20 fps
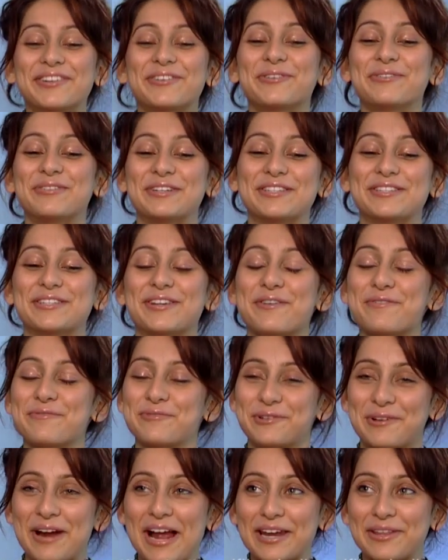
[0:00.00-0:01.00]

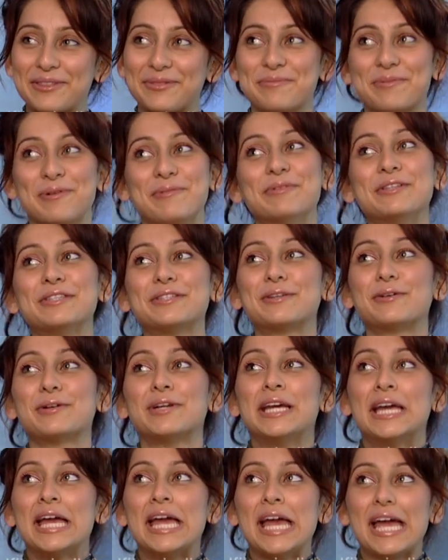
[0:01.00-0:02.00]
reserved right at the moment. So
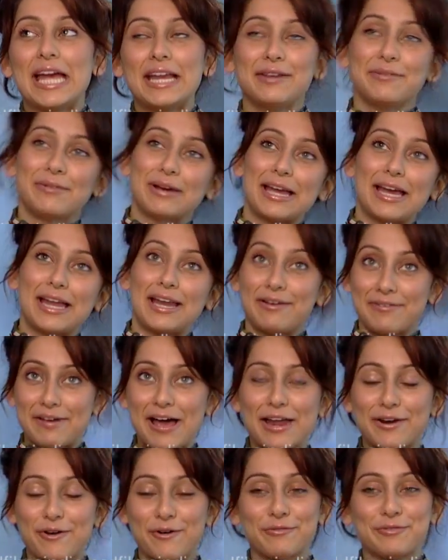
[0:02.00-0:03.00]
anyway, and I've
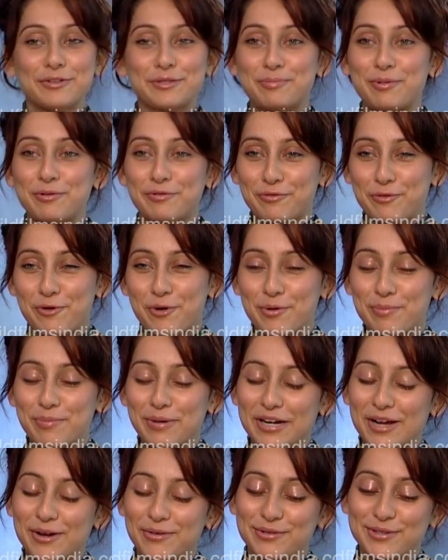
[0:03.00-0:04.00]
had offers before,
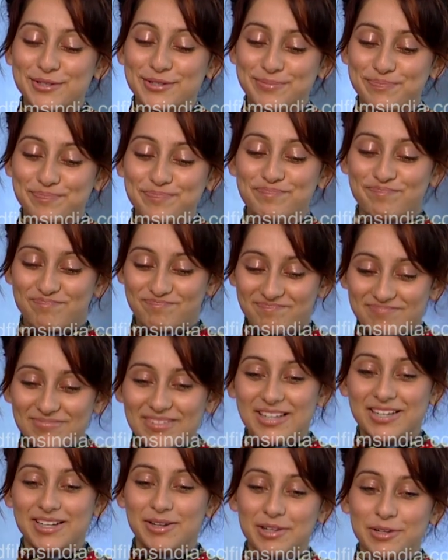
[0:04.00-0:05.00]
but I was
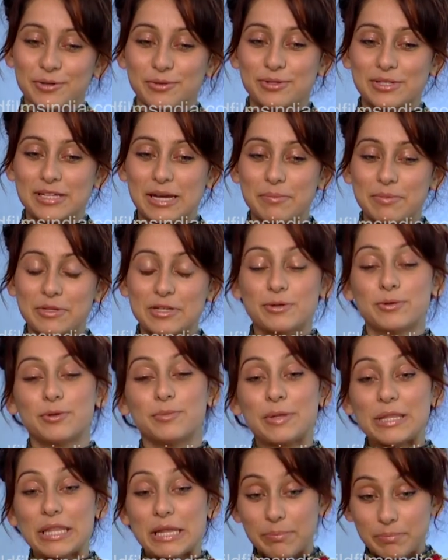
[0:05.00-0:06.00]
a little skeptical.
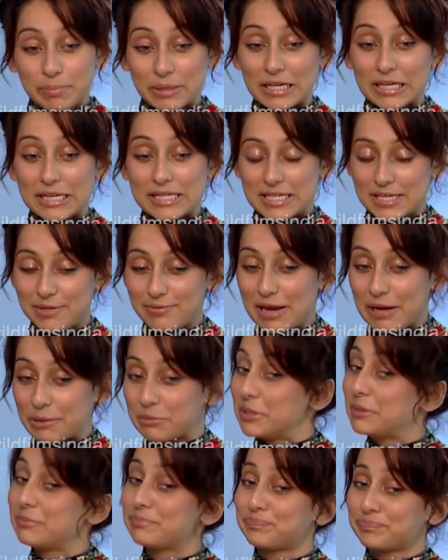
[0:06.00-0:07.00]
But then PNC rang
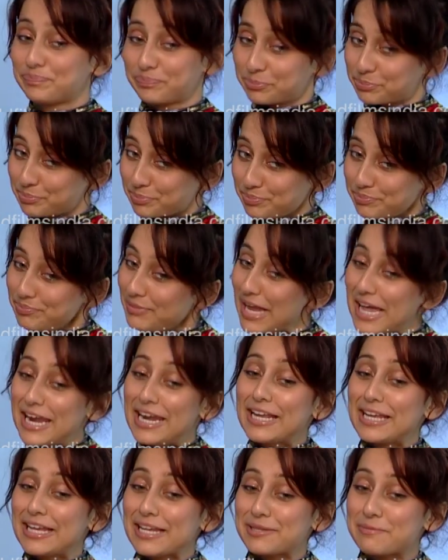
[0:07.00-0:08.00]
me, and
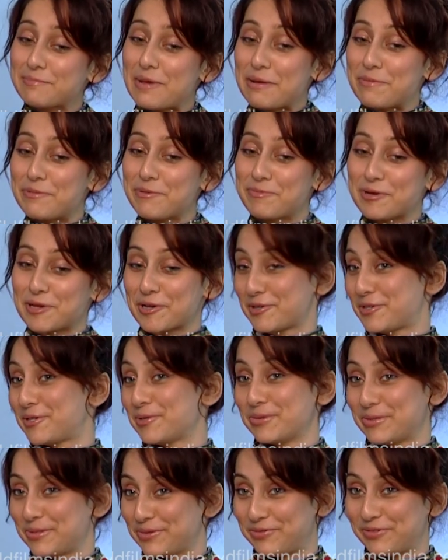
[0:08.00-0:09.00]
I guess maybe because she
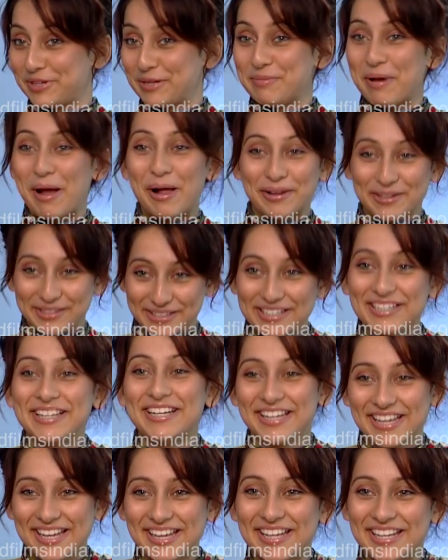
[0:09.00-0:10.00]
was a female,
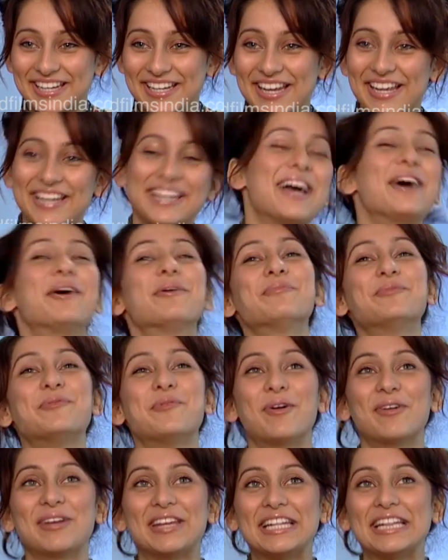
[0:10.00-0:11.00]
it helped,
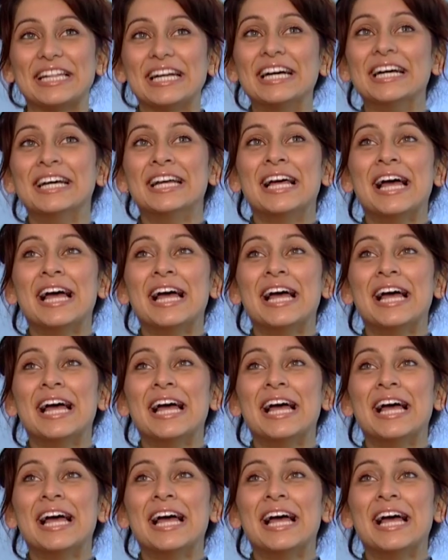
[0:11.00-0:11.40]
Rongita.